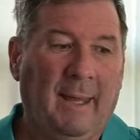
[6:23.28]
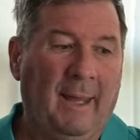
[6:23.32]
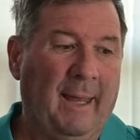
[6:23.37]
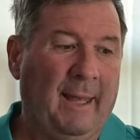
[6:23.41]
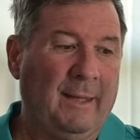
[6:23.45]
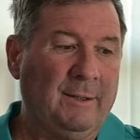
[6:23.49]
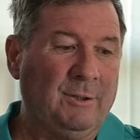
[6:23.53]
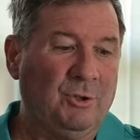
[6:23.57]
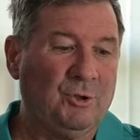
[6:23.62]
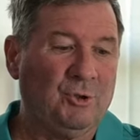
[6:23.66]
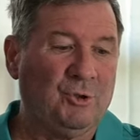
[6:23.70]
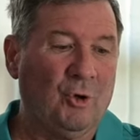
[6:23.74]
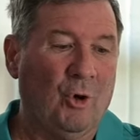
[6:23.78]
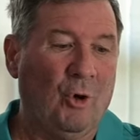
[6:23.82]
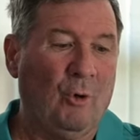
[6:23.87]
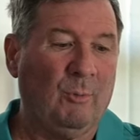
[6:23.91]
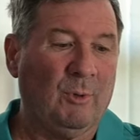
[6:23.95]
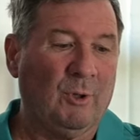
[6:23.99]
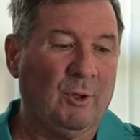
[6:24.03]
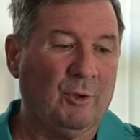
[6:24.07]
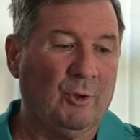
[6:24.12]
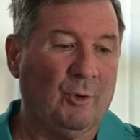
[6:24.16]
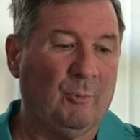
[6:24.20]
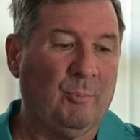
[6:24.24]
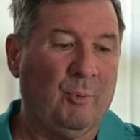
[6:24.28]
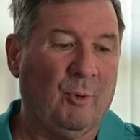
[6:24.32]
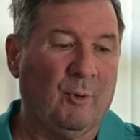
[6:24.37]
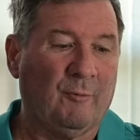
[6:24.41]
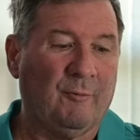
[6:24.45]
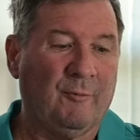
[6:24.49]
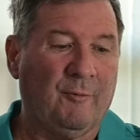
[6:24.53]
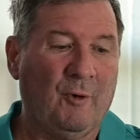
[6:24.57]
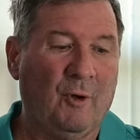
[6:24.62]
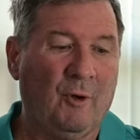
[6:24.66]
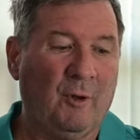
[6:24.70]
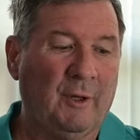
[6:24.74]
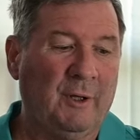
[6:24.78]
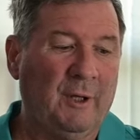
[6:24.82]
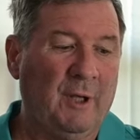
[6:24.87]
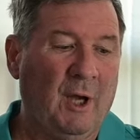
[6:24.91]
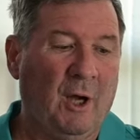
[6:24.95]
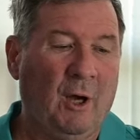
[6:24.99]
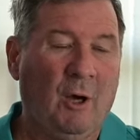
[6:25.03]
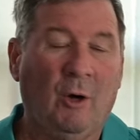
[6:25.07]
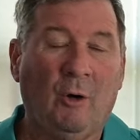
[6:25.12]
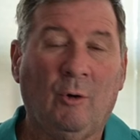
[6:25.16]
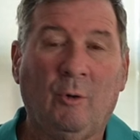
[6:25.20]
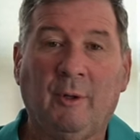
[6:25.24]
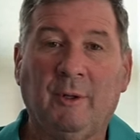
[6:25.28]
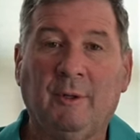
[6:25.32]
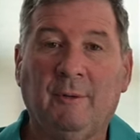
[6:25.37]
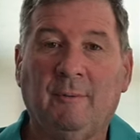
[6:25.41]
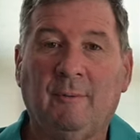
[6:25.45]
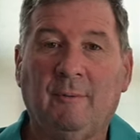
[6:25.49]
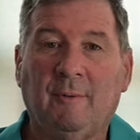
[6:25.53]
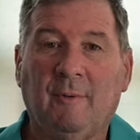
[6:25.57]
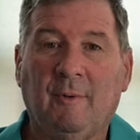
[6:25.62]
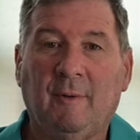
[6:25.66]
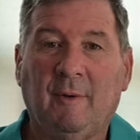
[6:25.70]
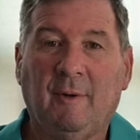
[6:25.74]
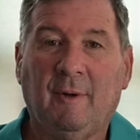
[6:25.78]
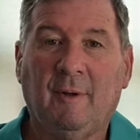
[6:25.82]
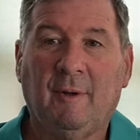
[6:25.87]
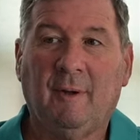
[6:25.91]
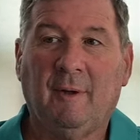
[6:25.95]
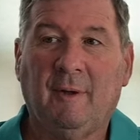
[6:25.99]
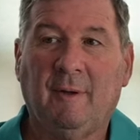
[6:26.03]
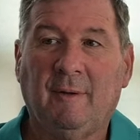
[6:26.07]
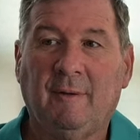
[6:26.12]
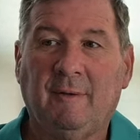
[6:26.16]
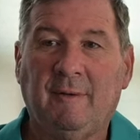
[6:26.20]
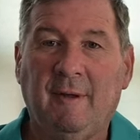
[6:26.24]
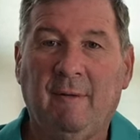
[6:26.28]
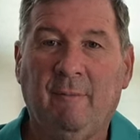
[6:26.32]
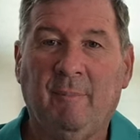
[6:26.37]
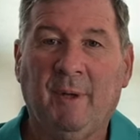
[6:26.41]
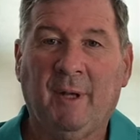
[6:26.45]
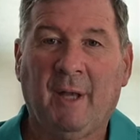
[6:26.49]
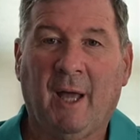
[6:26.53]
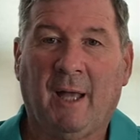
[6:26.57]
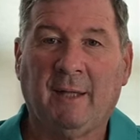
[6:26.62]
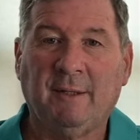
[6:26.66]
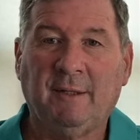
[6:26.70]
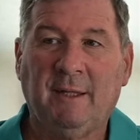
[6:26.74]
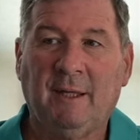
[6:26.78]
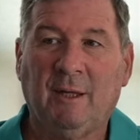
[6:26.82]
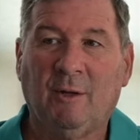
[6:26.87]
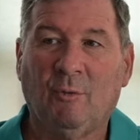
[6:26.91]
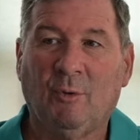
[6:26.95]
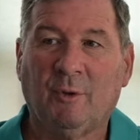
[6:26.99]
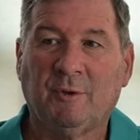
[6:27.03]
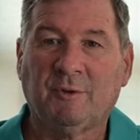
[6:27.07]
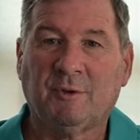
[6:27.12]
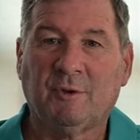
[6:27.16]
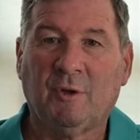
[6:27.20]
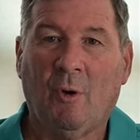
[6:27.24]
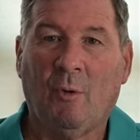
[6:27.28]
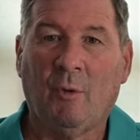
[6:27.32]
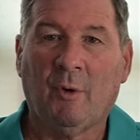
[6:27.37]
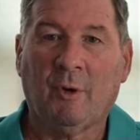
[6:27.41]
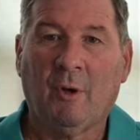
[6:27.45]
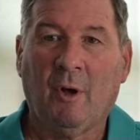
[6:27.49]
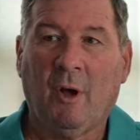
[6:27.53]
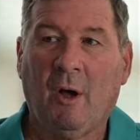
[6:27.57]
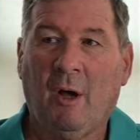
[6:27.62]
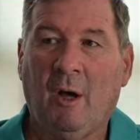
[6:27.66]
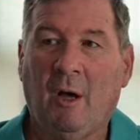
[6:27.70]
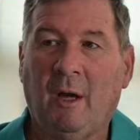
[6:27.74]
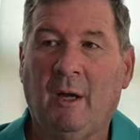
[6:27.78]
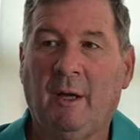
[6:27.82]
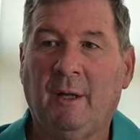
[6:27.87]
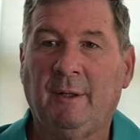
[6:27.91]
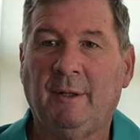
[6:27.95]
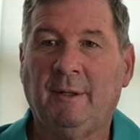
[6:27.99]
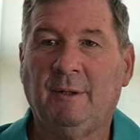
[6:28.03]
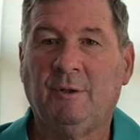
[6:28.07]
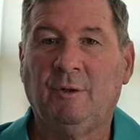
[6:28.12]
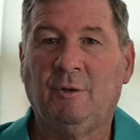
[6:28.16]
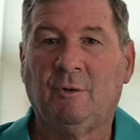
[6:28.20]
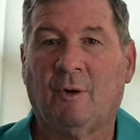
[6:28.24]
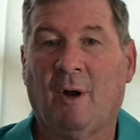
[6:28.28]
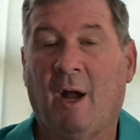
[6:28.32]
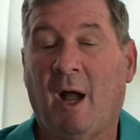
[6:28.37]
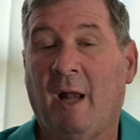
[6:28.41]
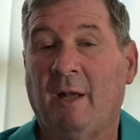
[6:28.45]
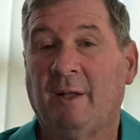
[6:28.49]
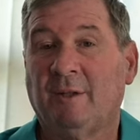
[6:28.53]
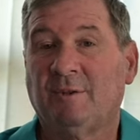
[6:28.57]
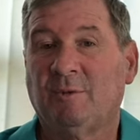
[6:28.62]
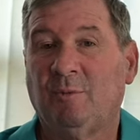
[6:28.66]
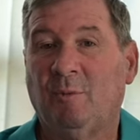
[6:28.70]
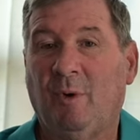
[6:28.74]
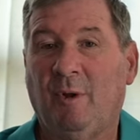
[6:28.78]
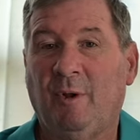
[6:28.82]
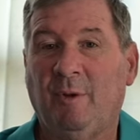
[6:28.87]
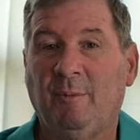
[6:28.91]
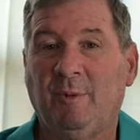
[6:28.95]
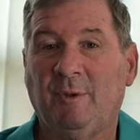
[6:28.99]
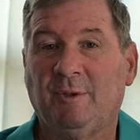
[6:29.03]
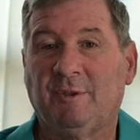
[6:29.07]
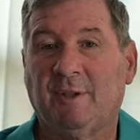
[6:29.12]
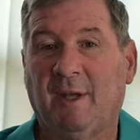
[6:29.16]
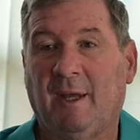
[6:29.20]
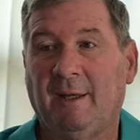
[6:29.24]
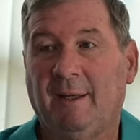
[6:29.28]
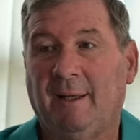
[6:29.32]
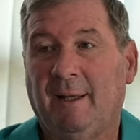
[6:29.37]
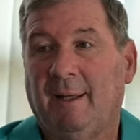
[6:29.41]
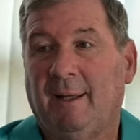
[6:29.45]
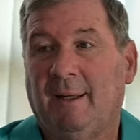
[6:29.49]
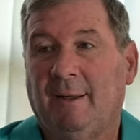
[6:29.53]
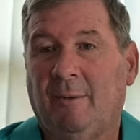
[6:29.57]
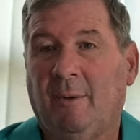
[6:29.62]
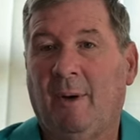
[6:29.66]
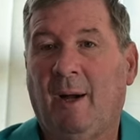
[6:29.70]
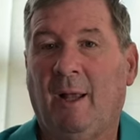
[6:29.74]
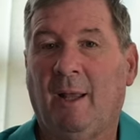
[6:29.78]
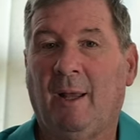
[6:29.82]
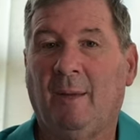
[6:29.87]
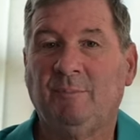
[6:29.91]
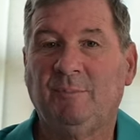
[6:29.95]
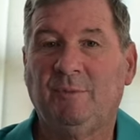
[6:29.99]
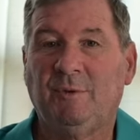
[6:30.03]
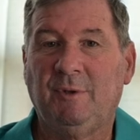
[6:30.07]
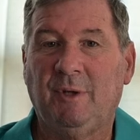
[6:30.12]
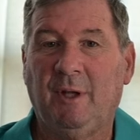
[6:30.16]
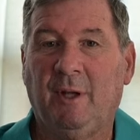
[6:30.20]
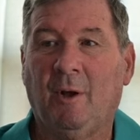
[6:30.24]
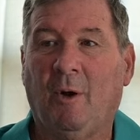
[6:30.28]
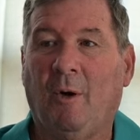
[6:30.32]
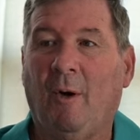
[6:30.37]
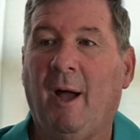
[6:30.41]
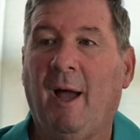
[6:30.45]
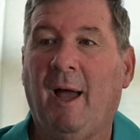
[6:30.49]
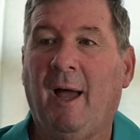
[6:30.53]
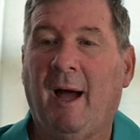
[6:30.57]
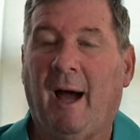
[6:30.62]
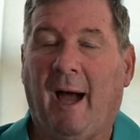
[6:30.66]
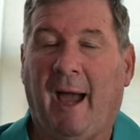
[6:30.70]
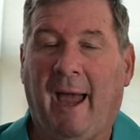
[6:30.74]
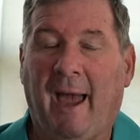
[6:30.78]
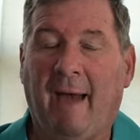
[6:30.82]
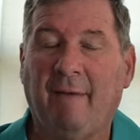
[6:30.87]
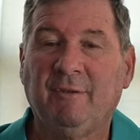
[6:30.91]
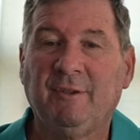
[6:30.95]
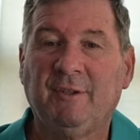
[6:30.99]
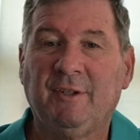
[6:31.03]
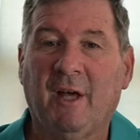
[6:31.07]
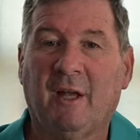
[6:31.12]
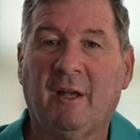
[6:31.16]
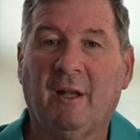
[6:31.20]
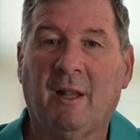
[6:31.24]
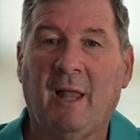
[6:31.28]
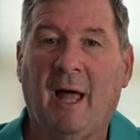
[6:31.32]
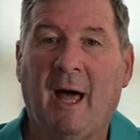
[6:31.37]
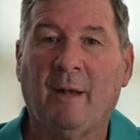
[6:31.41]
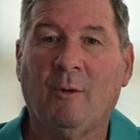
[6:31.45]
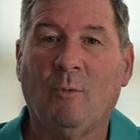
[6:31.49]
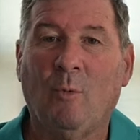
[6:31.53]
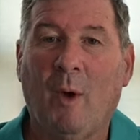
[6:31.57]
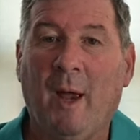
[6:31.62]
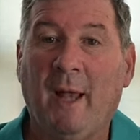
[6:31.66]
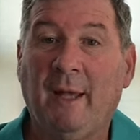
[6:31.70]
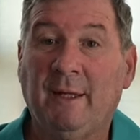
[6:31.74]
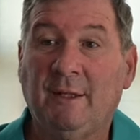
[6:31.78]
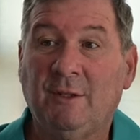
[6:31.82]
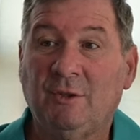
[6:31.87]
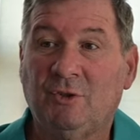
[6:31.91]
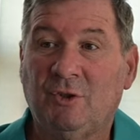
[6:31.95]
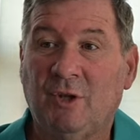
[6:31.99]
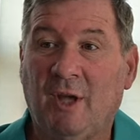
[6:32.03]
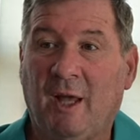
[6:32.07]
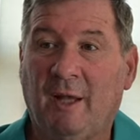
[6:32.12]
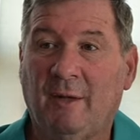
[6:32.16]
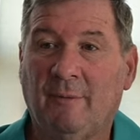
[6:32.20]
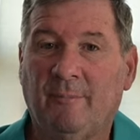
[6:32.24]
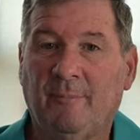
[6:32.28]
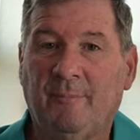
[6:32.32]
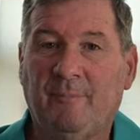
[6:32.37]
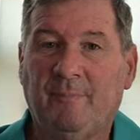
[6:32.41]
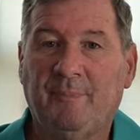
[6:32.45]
and you show them a little portfolio and give an idea of what's going on, and you're honest with them. You say, you know, well, I'm, you know, I haven't done a lot of weddings yet.